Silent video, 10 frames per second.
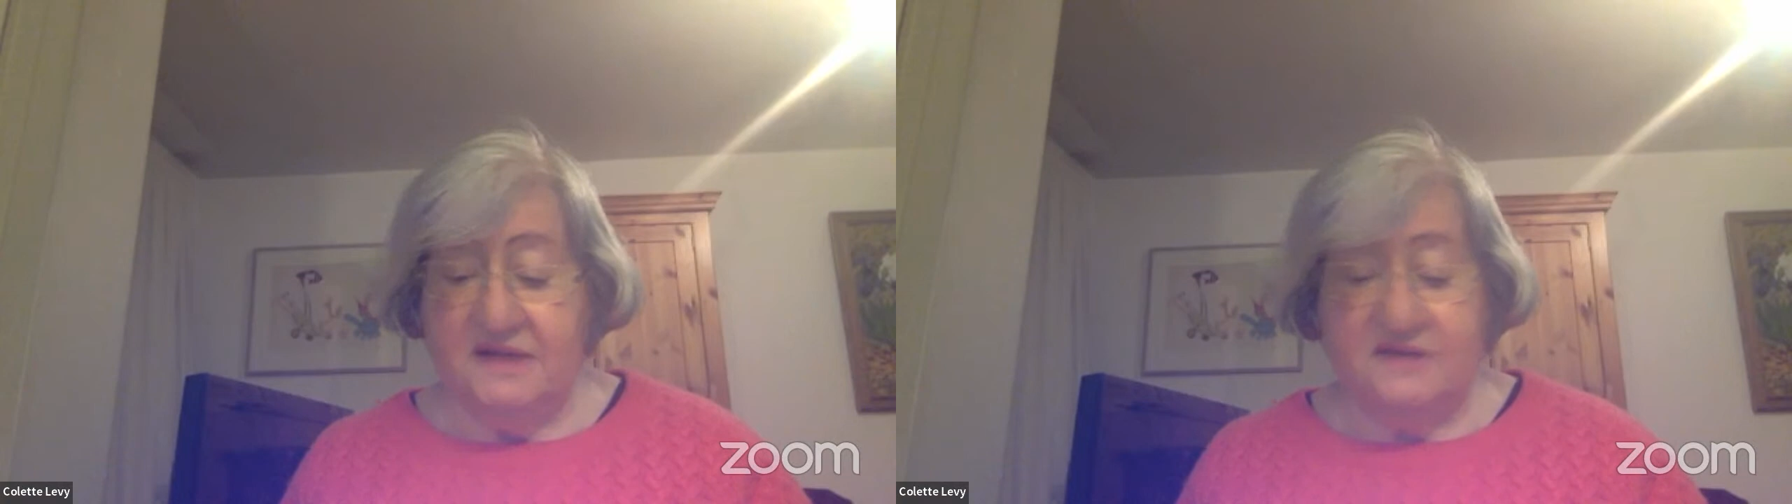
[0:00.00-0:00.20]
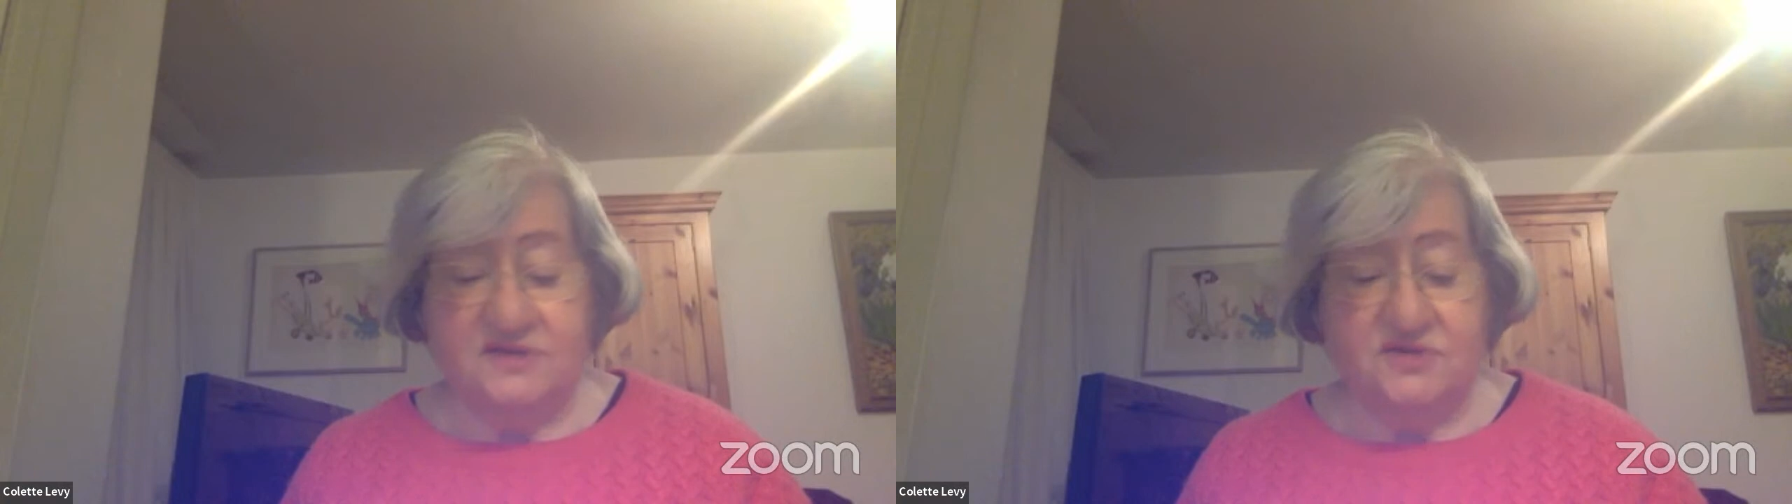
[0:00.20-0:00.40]

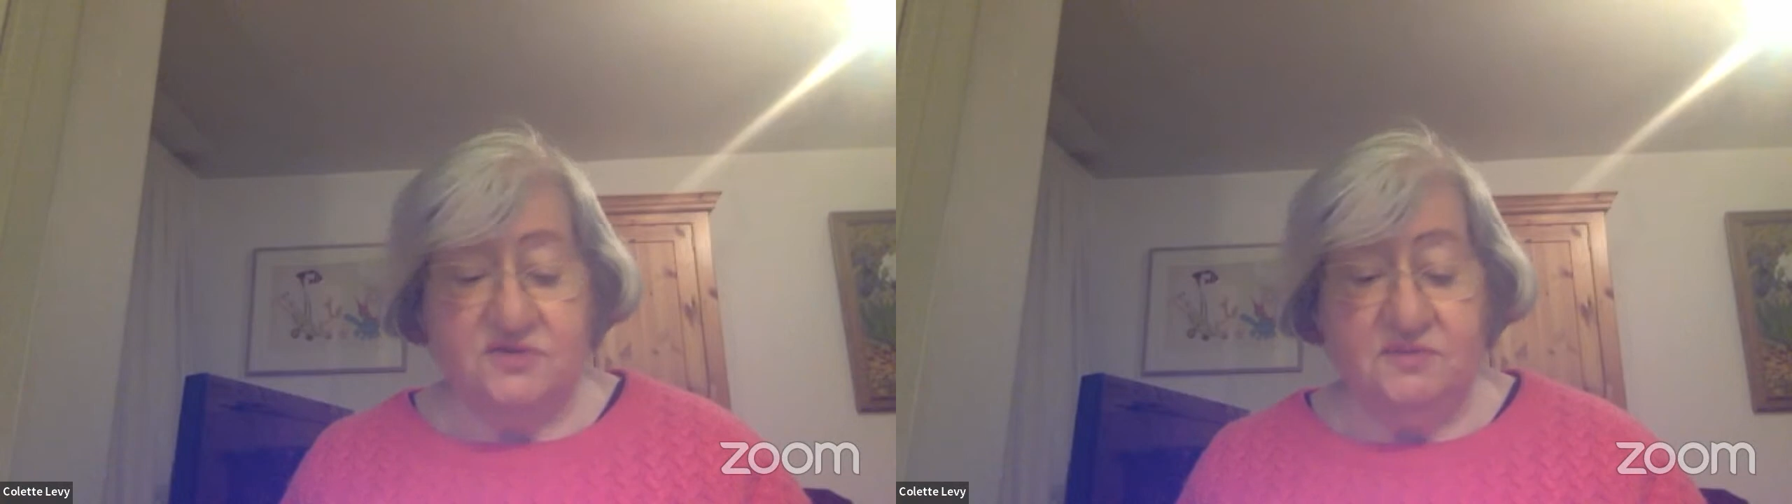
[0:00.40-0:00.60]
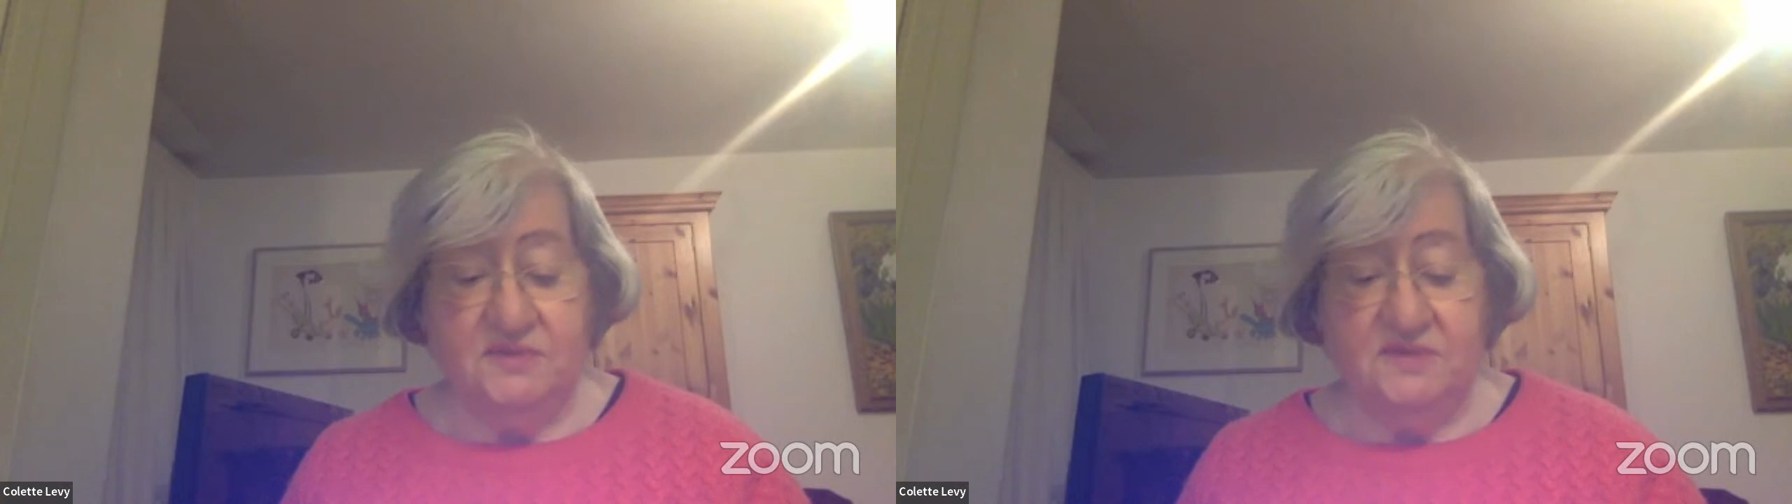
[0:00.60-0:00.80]
has
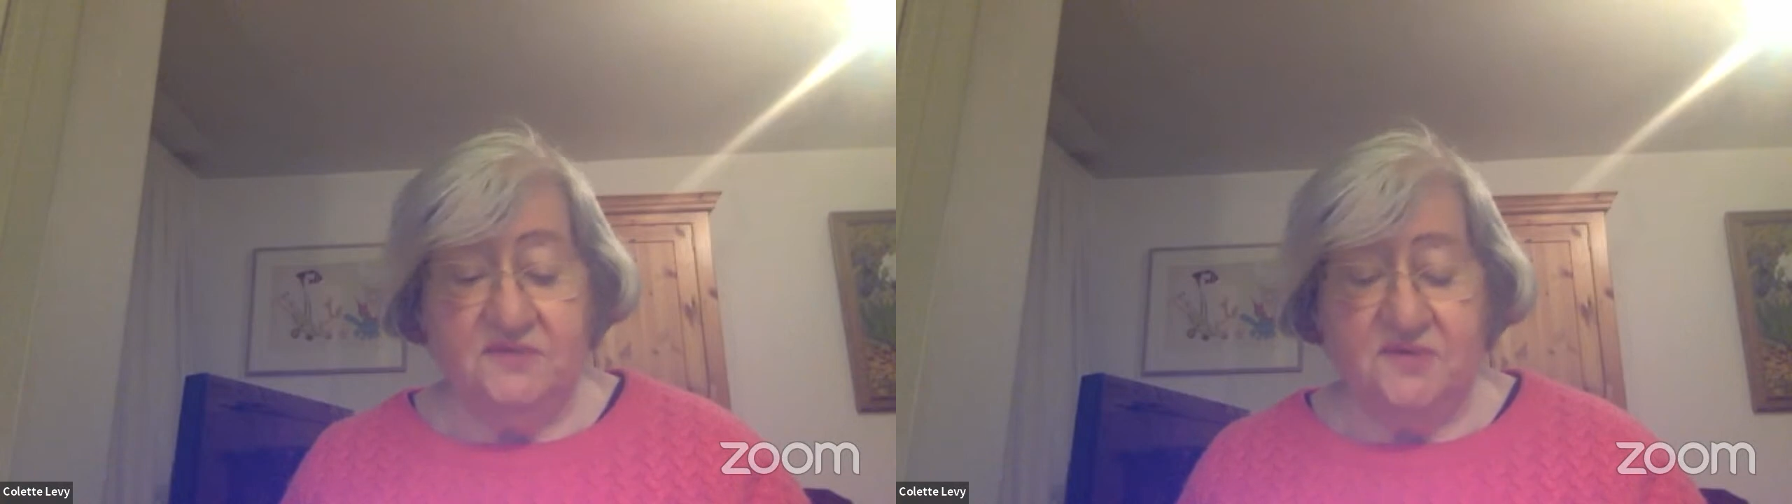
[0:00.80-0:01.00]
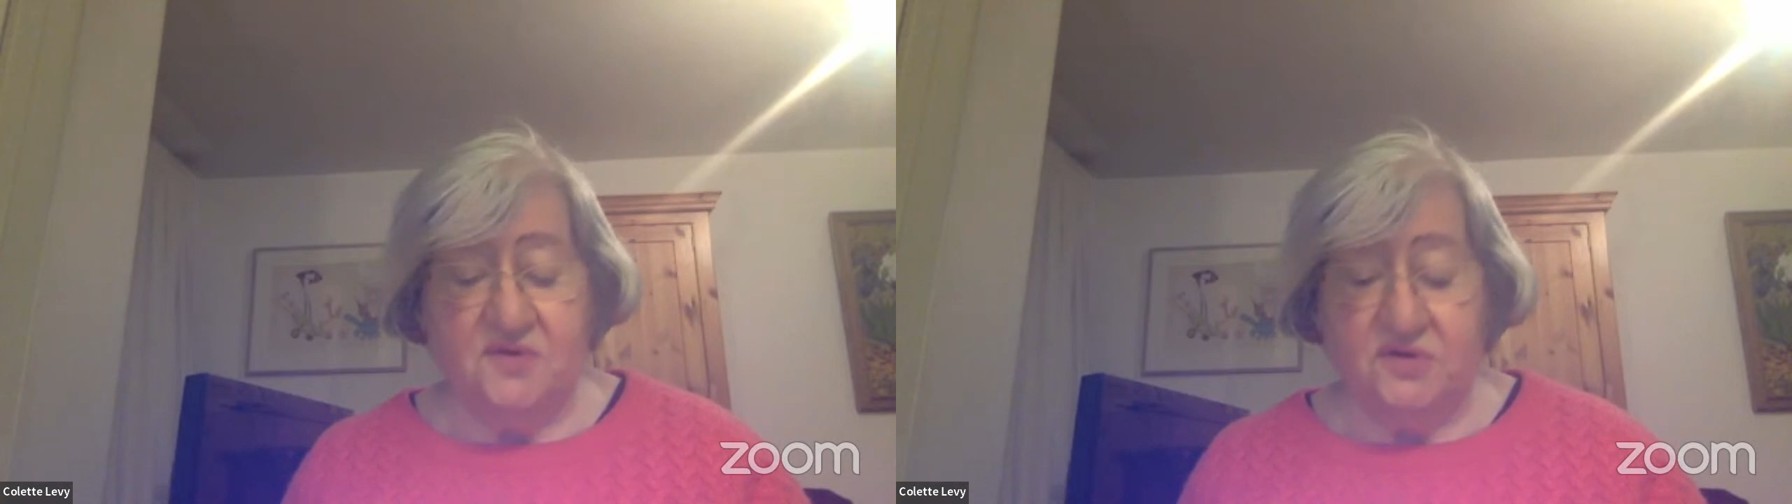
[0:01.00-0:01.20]
soon been
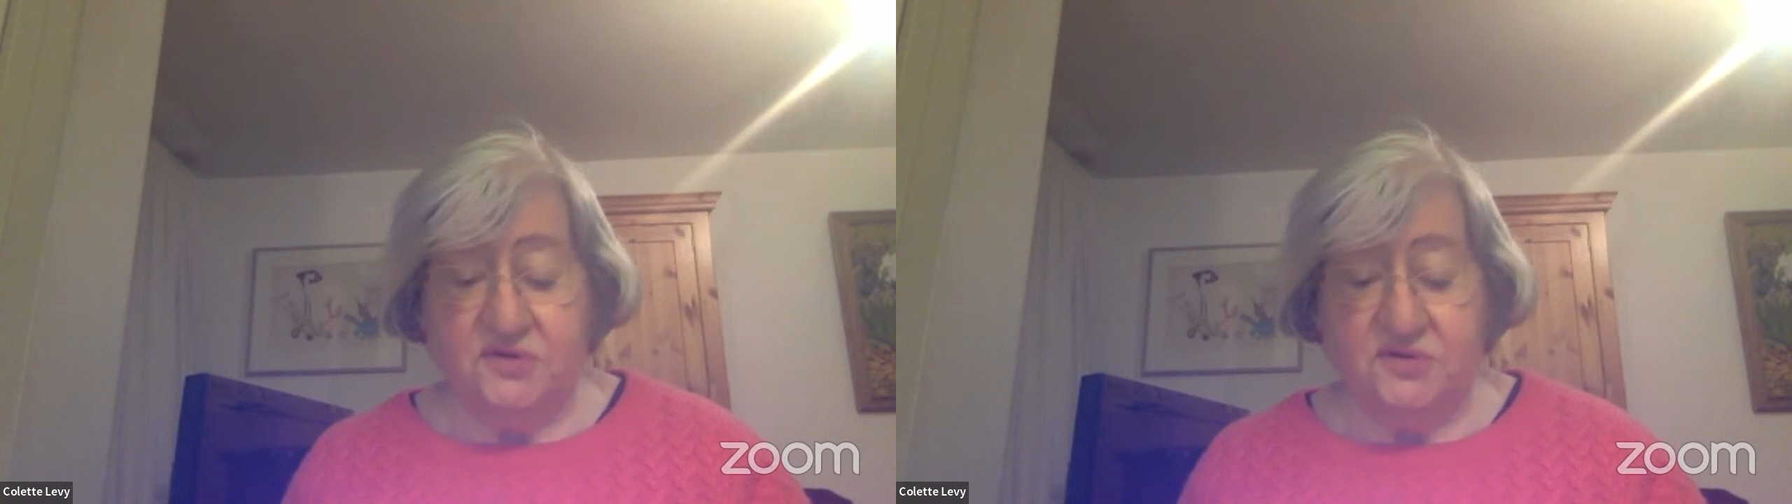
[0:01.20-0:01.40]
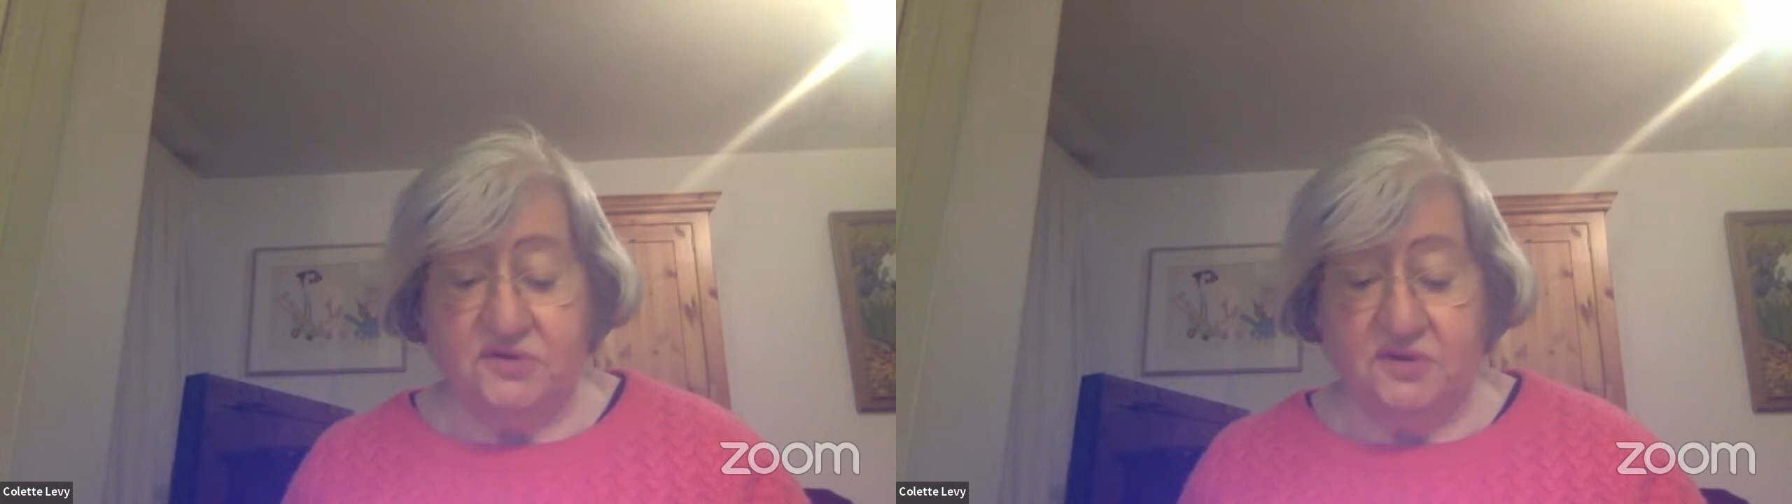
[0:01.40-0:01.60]

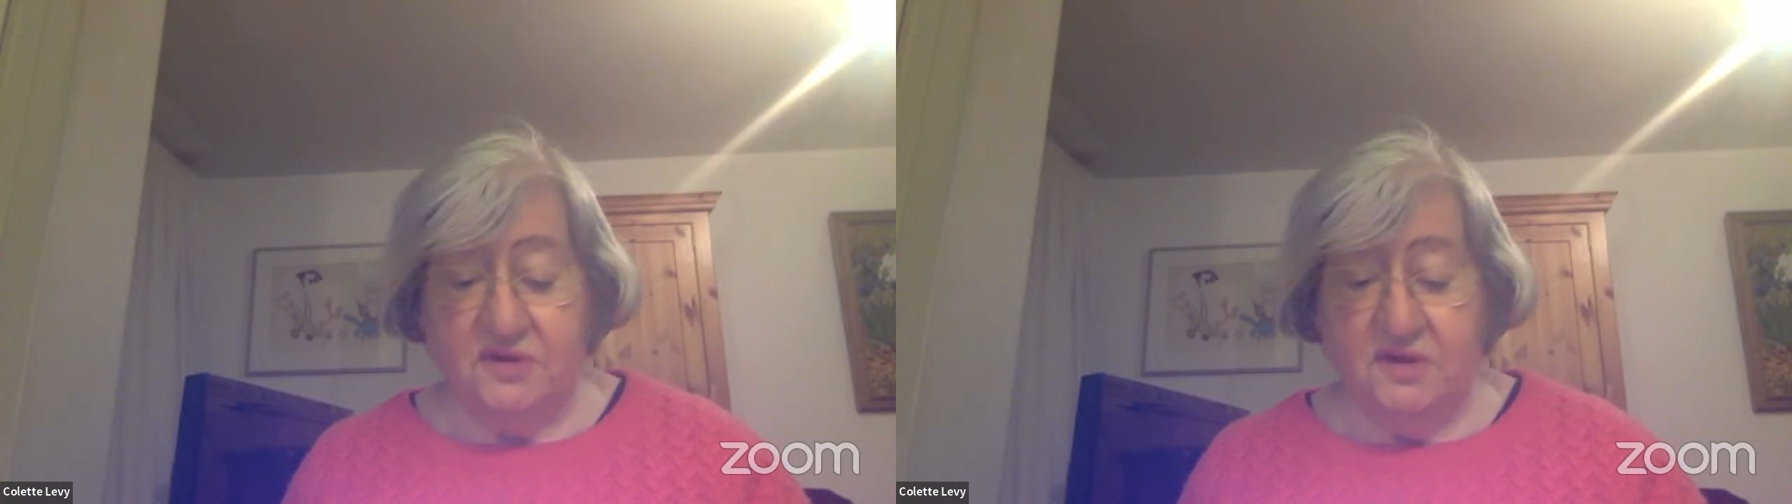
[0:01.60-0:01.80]
forgotten.